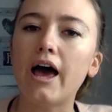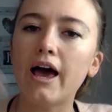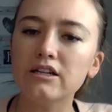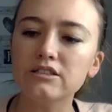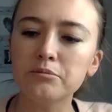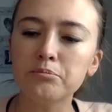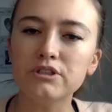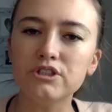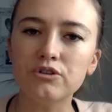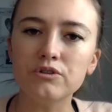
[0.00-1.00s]
actually
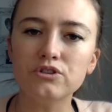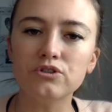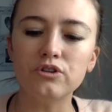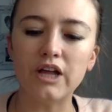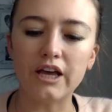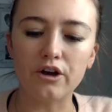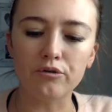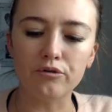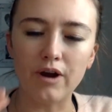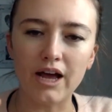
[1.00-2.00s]
puts you into like a
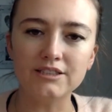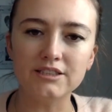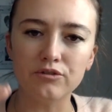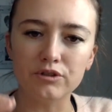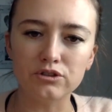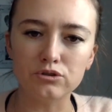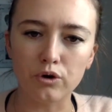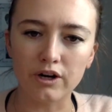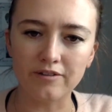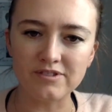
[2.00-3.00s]
rest and
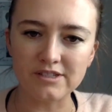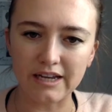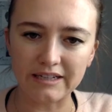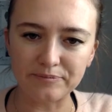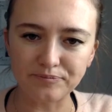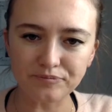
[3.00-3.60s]
restorative state.